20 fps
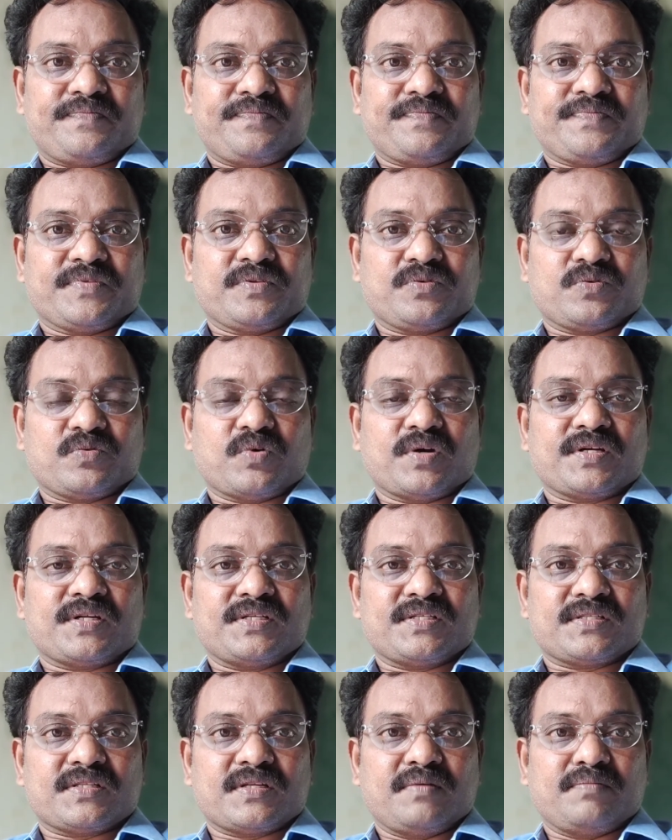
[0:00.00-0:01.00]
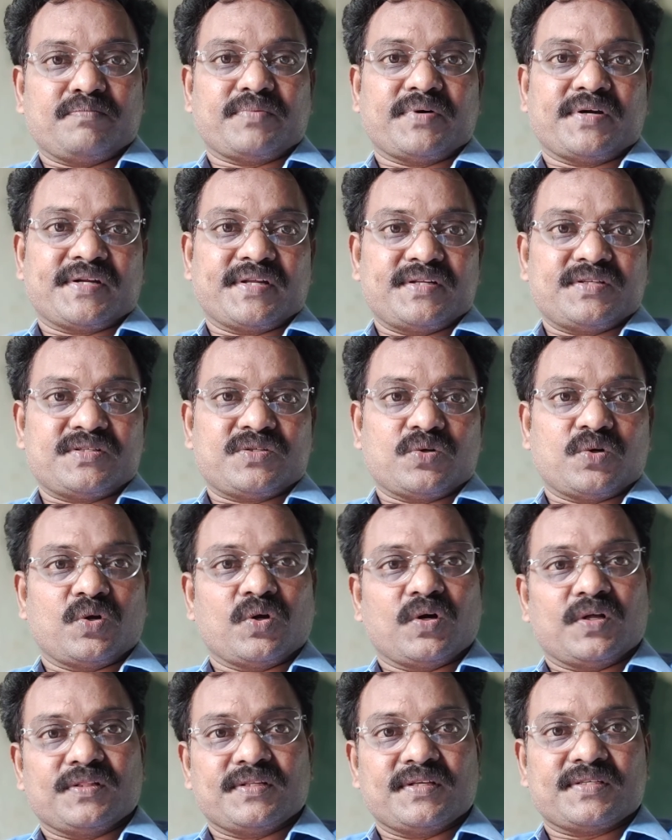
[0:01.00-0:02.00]
So what is the importance and
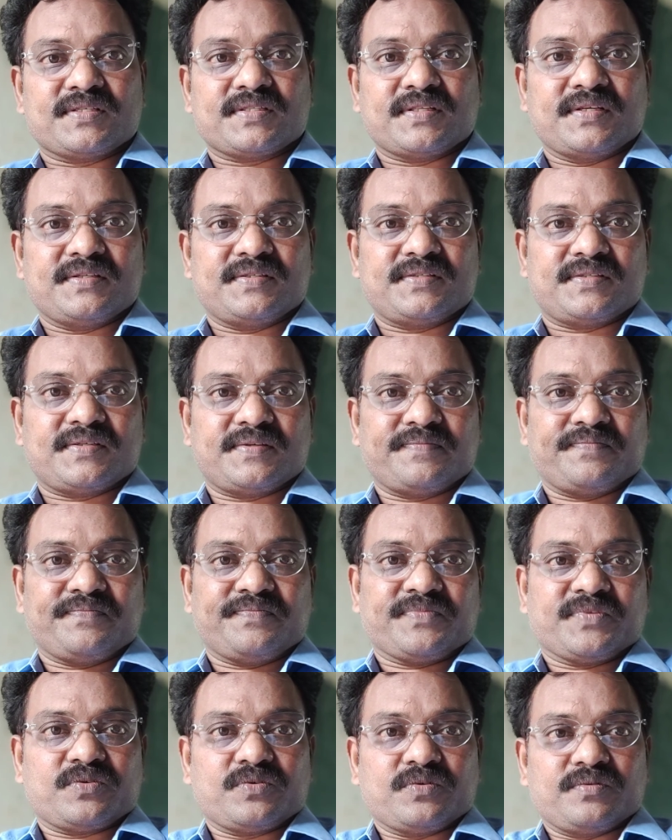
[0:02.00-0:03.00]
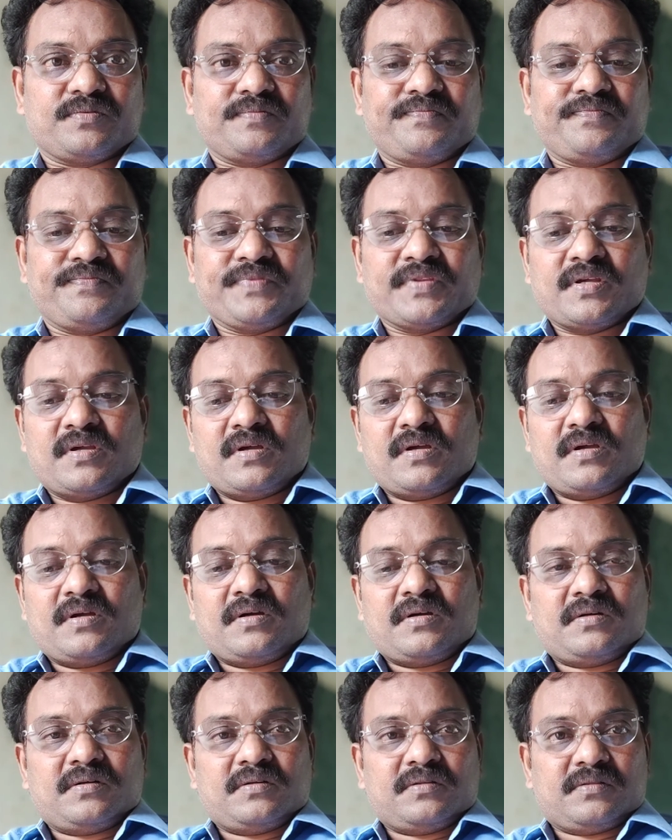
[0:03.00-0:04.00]
all these things. So
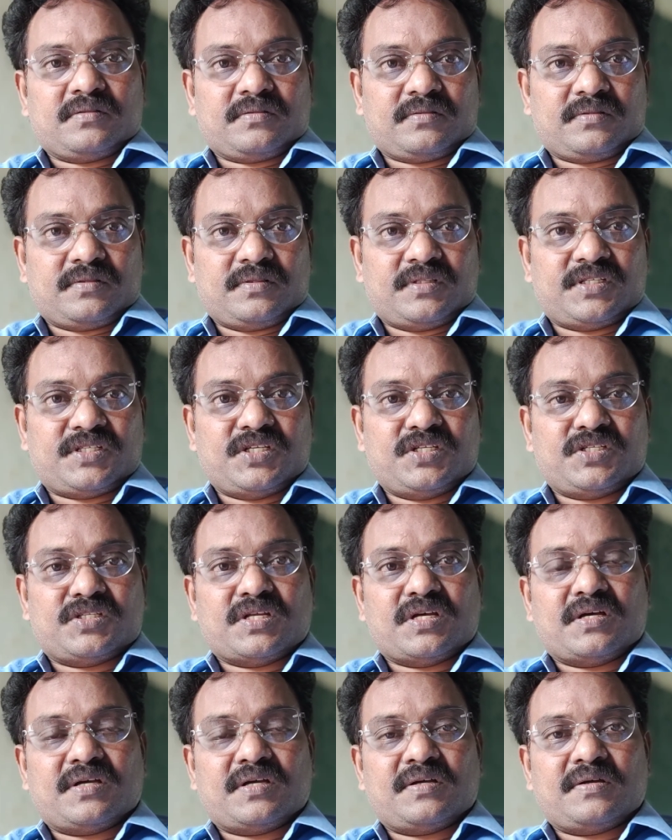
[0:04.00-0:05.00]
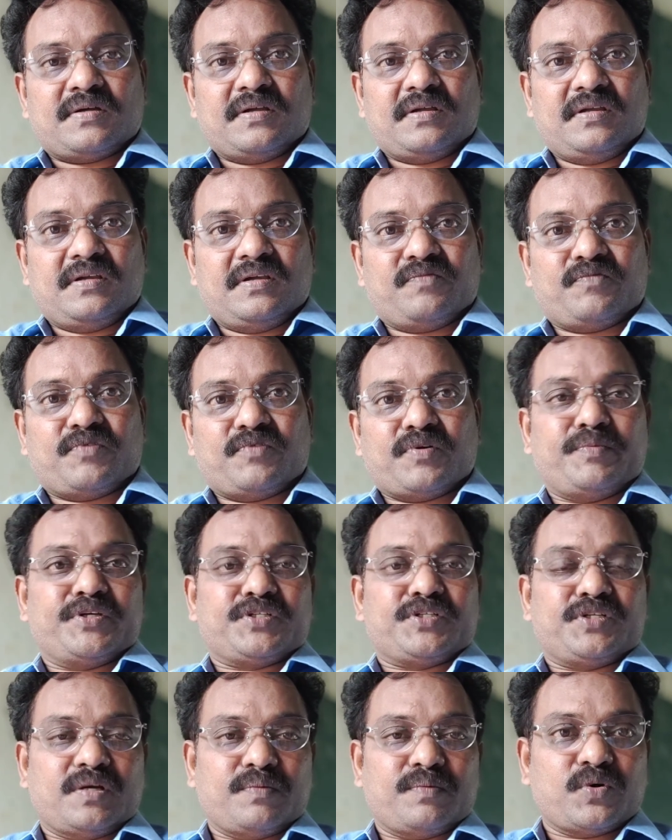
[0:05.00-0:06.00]
this is the
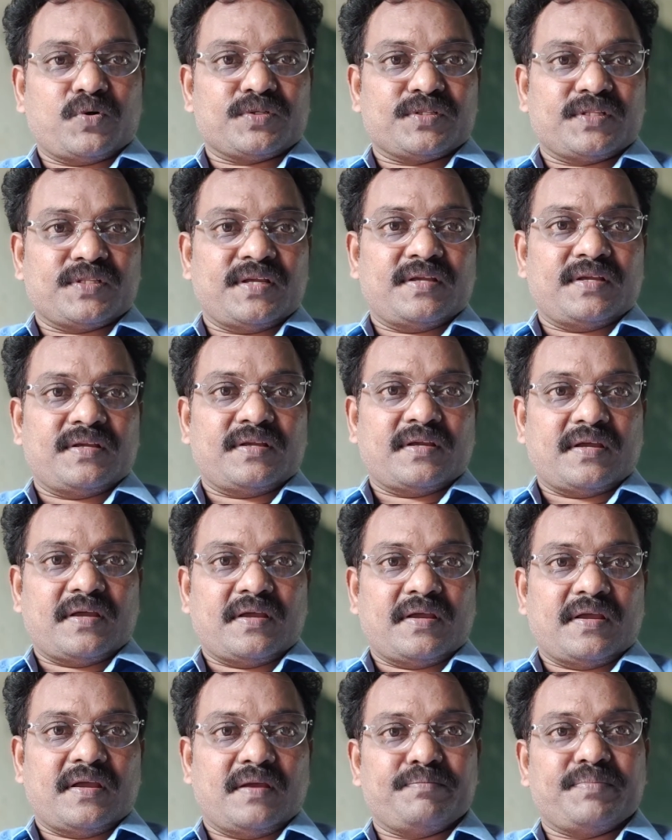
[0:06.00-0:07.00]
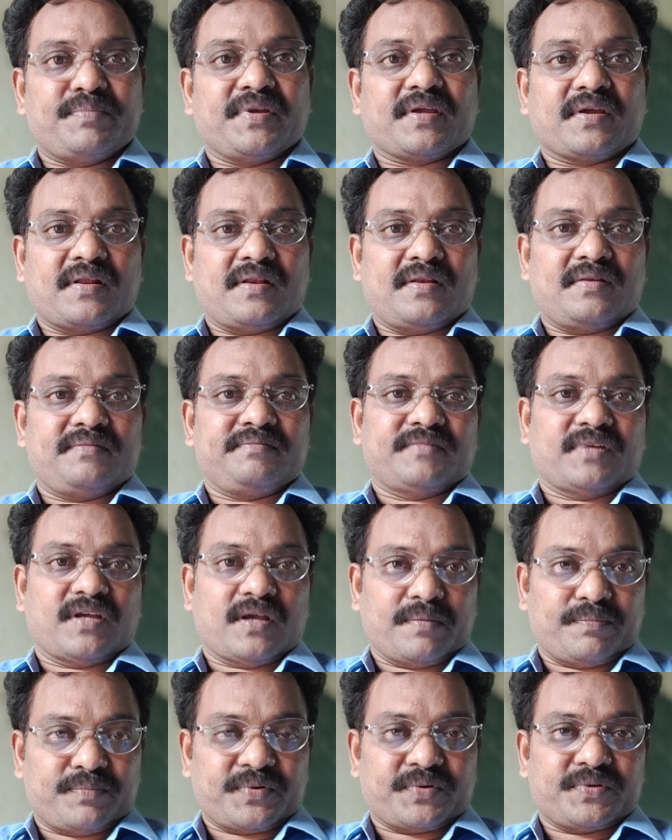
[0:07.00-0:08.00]
information about the empirical
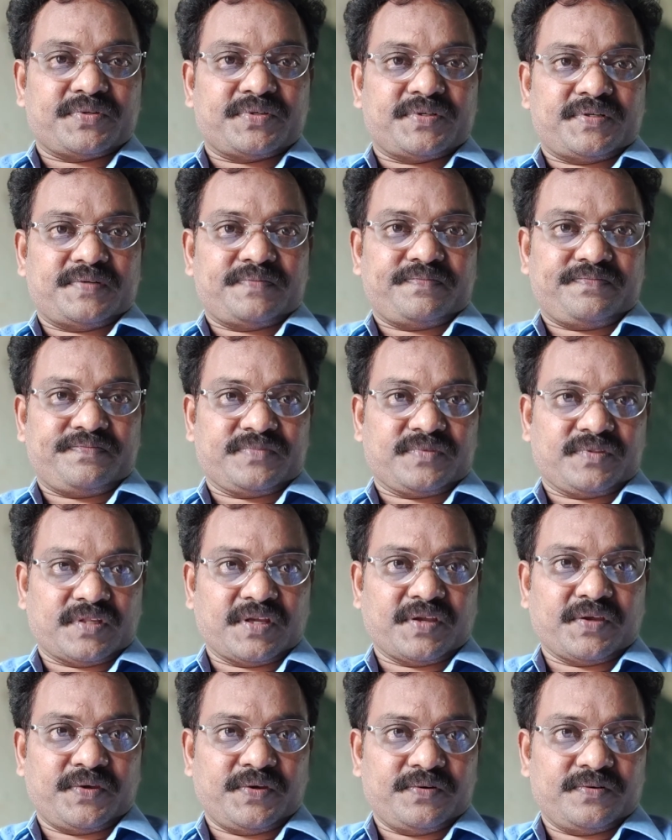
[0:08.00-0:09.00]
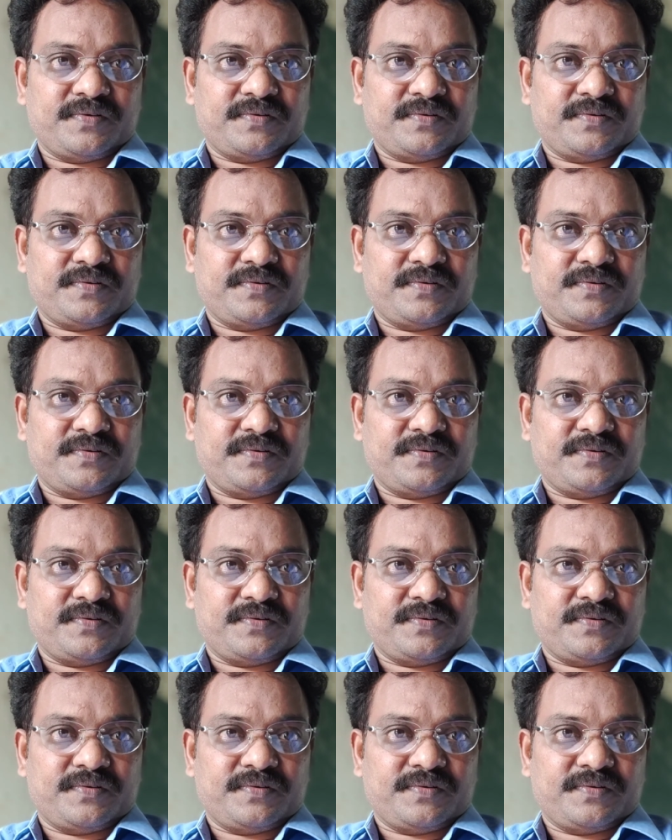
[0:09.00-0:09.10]
approach. Thank you.